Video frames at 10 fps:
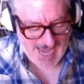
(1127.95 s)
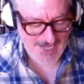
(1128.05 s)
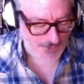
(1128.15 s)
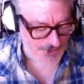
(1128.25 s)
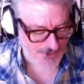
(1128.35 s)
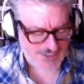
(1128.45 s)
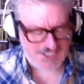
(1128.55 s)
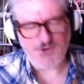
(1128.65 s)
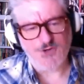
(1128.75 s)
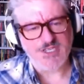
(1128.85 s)
anyone
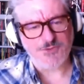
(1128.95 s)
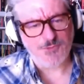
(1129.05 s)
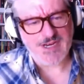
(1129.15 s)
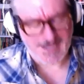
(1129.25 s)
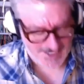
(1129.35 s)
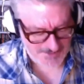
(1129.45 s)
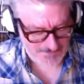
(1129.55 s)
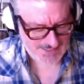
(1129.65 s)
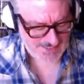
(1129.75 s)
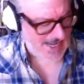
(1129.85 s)
whose thoughts the reader has
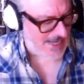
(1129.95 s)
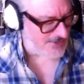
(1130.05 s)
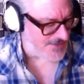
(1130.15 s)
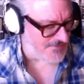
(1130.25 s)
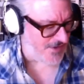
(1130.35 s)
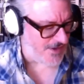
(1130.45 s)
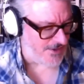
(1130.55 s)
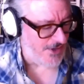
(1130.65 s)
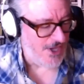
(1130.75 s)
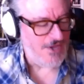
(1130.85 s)
been allowed to follow.